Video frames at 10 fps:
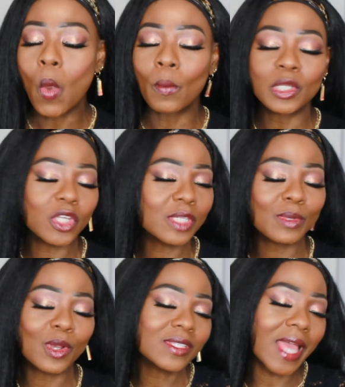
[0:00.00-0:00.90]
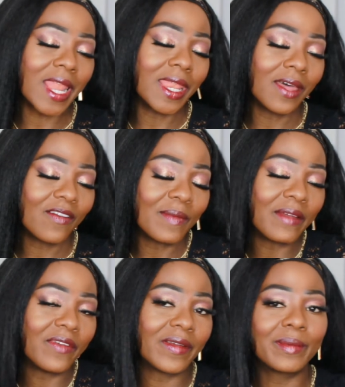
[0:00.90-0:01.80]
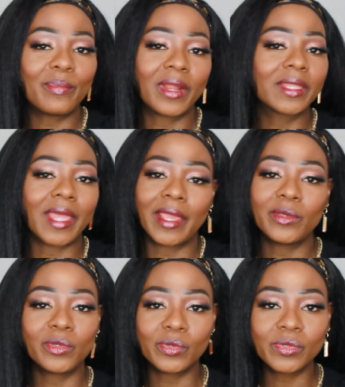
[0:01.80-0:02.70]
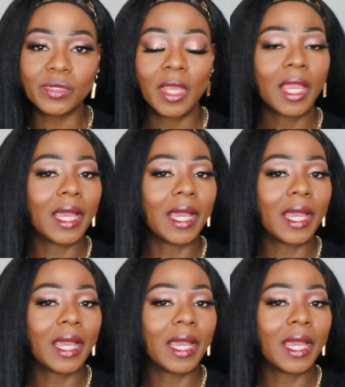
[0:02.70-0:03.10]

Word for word: but just because I love my very brand I use